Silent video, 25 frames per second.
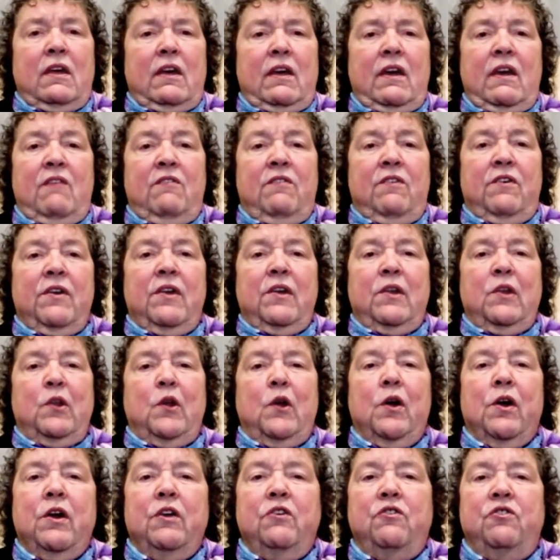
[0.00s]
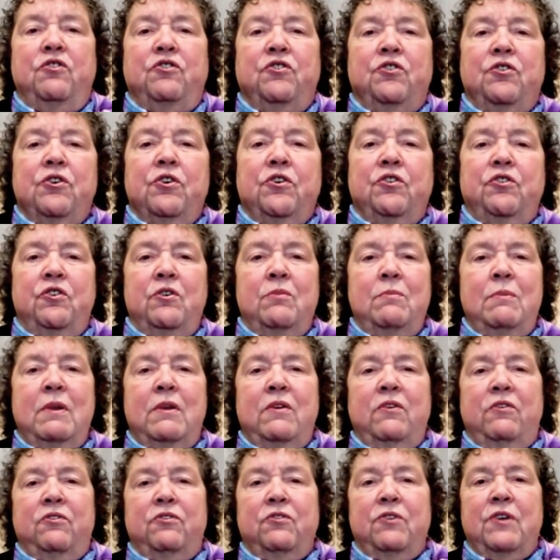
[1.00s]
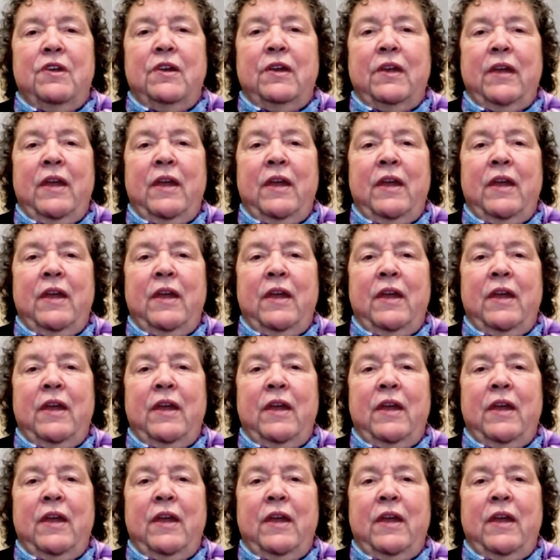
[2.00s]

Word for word: at a very large church and ministry in